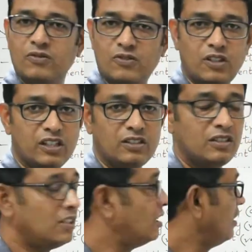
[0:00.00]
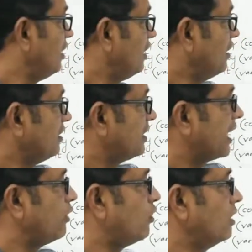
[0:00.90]
Clear?
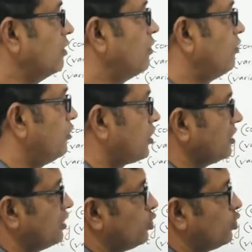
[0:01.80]
Second one, which are the two